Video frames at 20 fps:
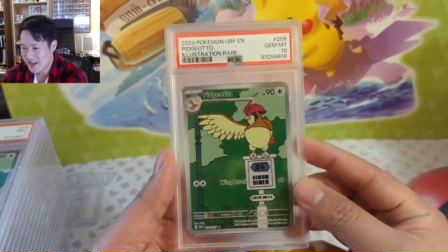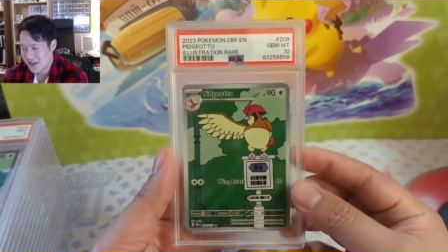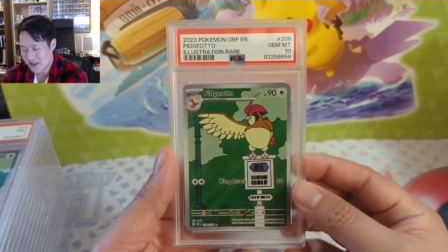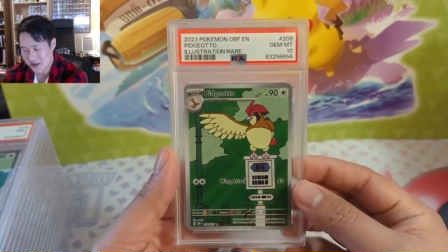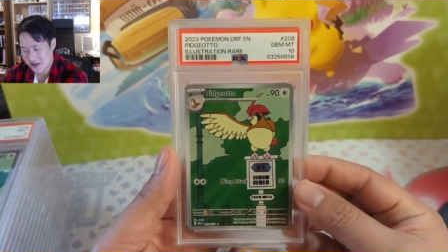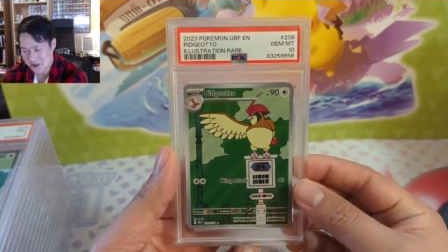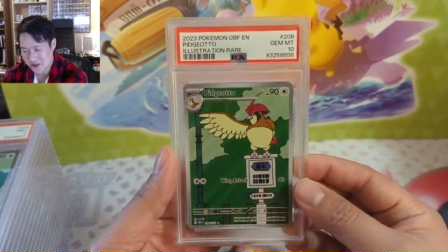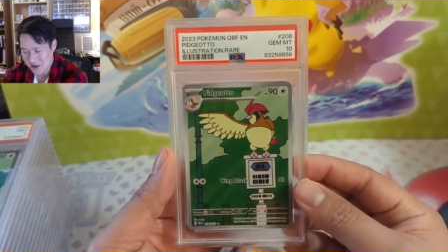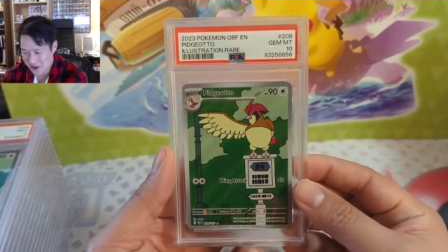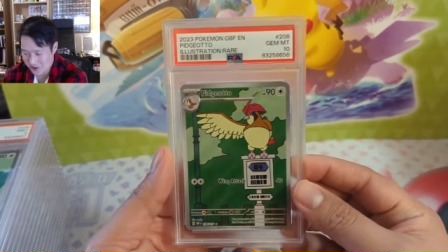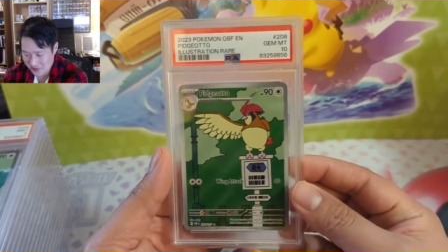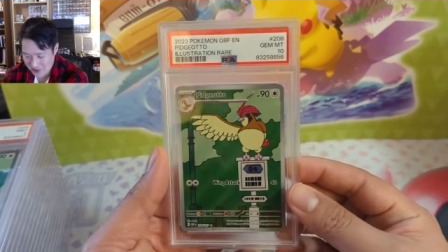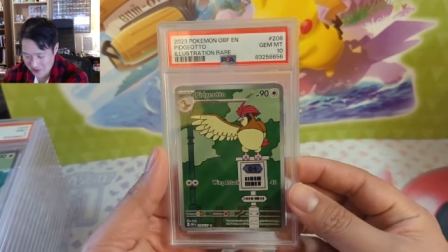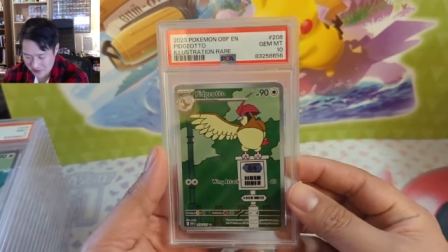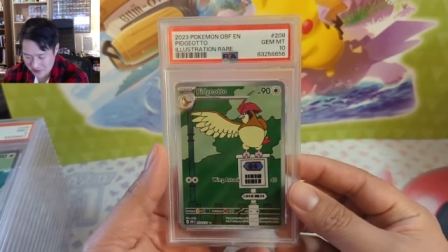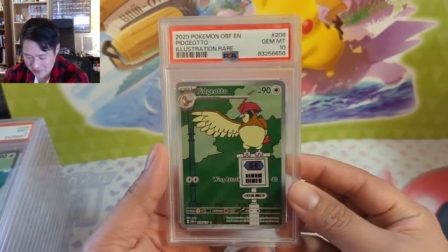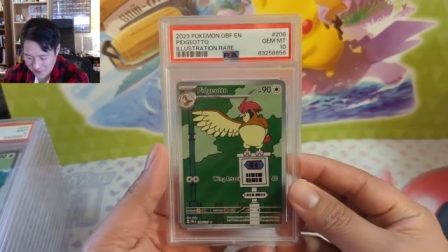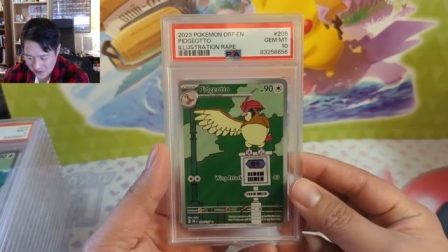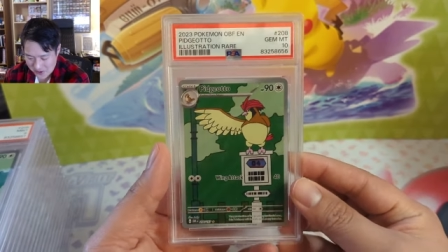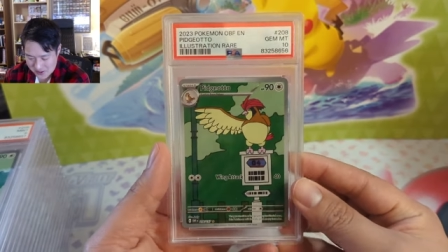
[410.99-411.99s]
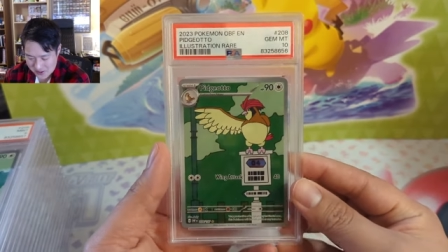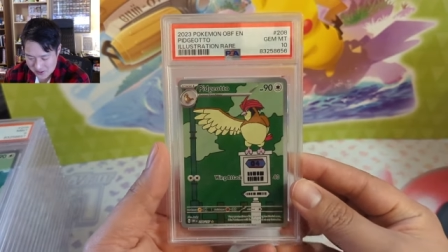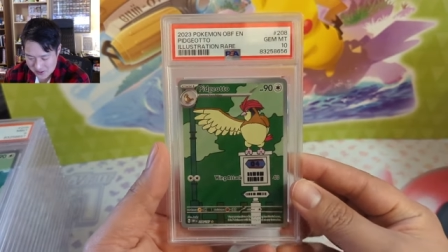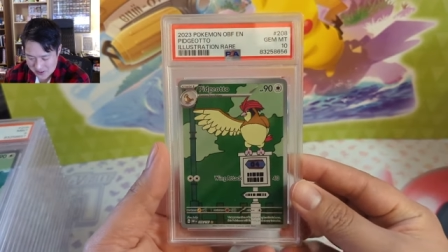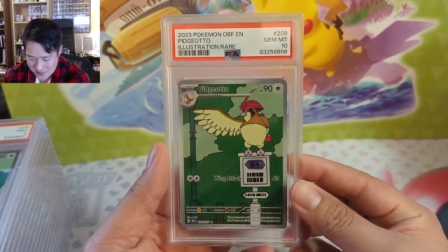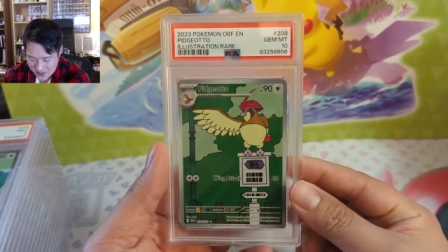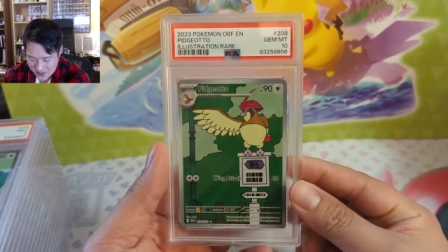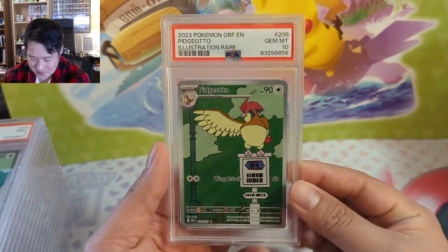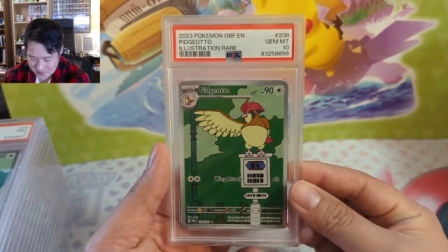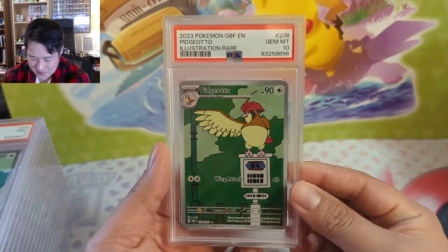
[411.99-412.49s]
you go through the forest, you
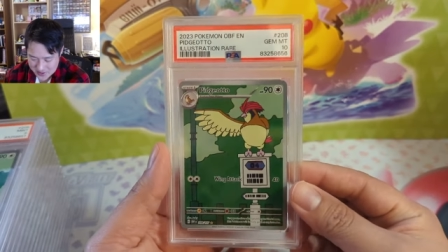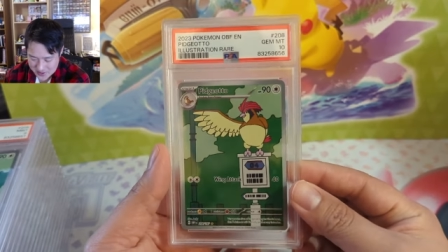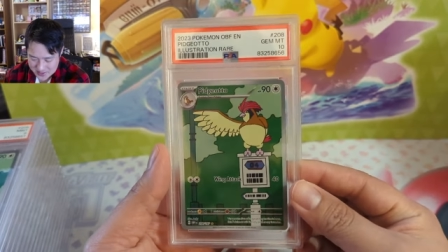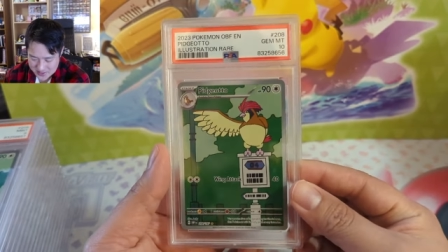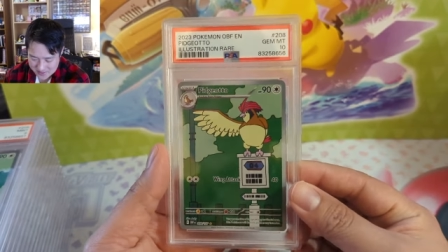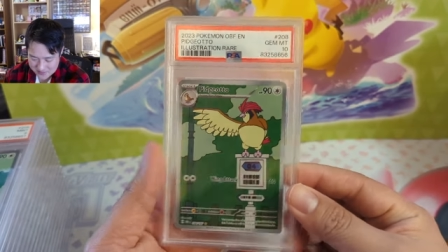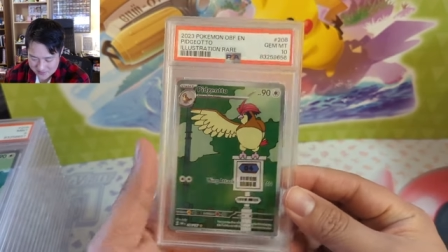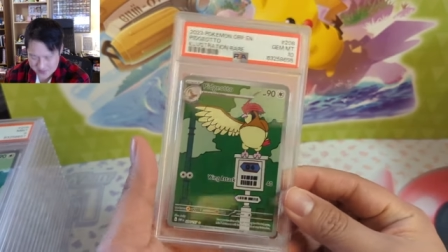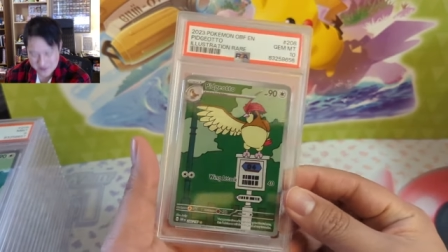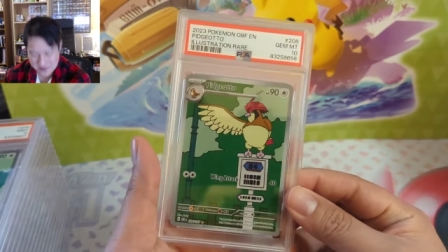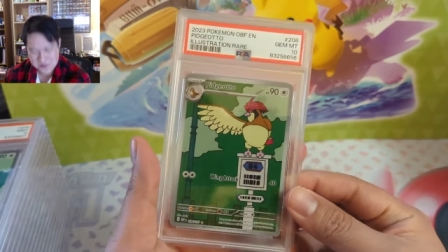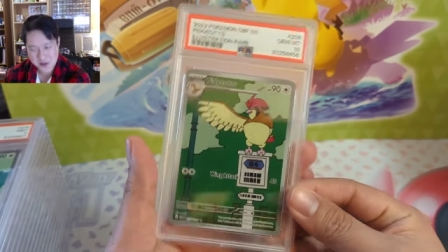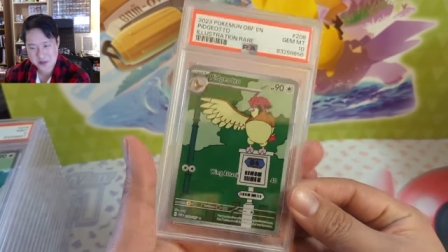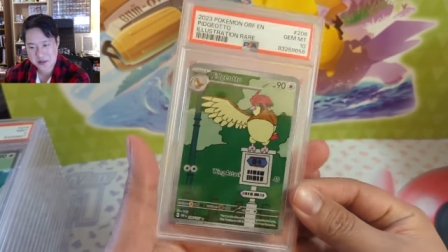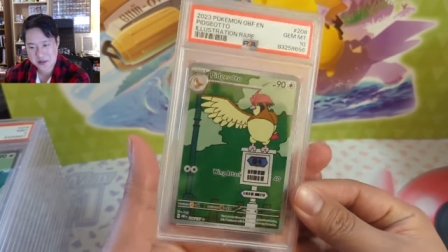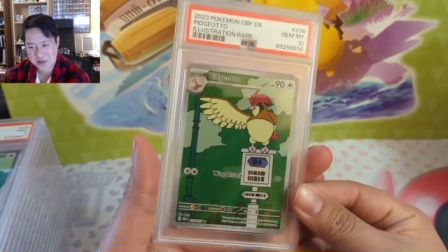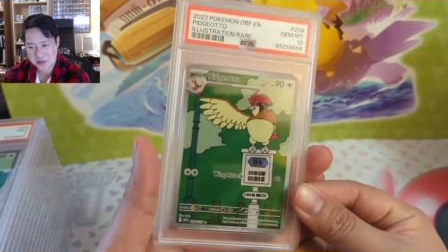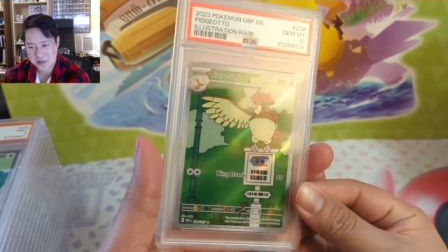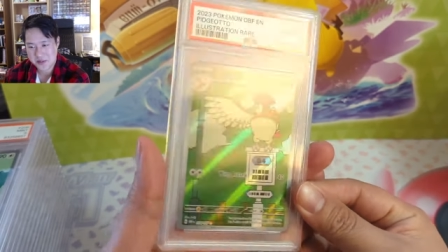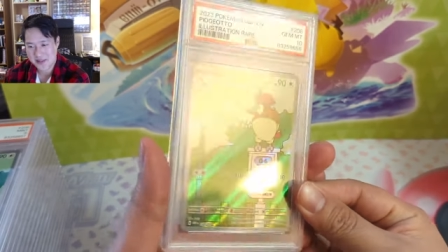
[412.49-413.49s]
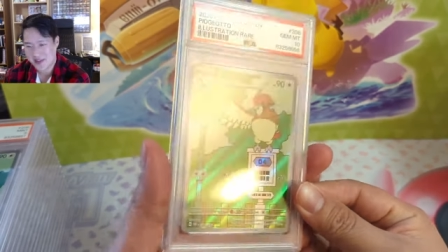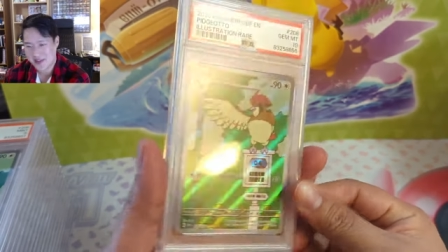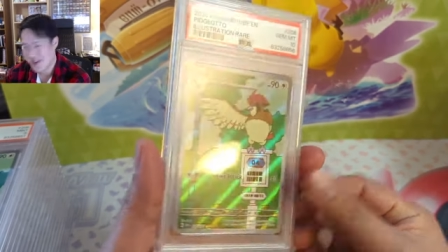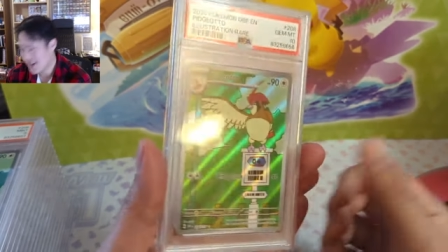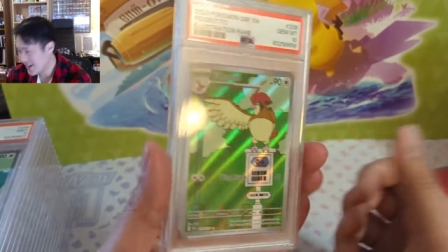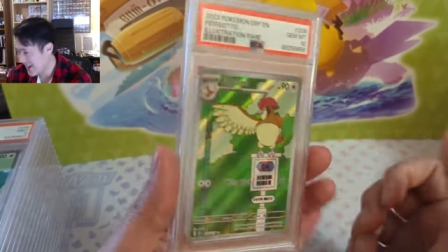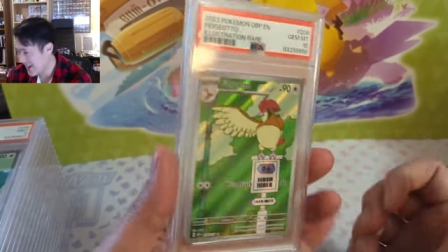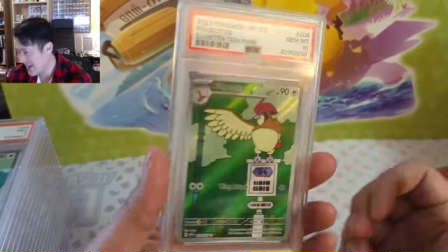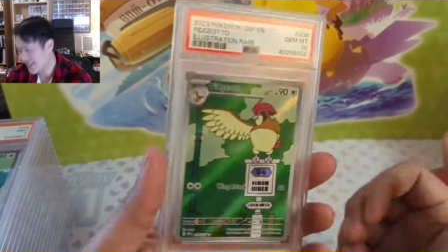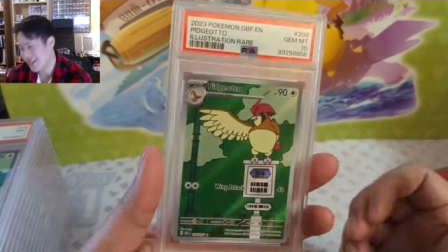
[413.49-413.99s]
pick up Pidgey. I feel like most people did,
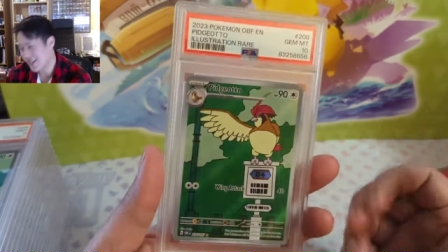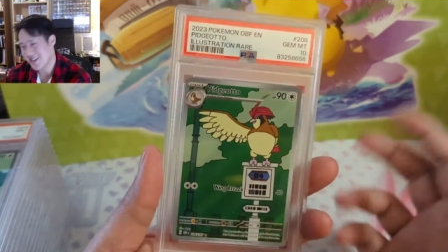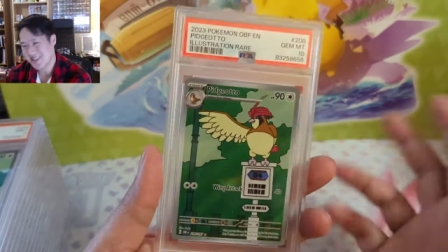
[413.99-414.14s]
had that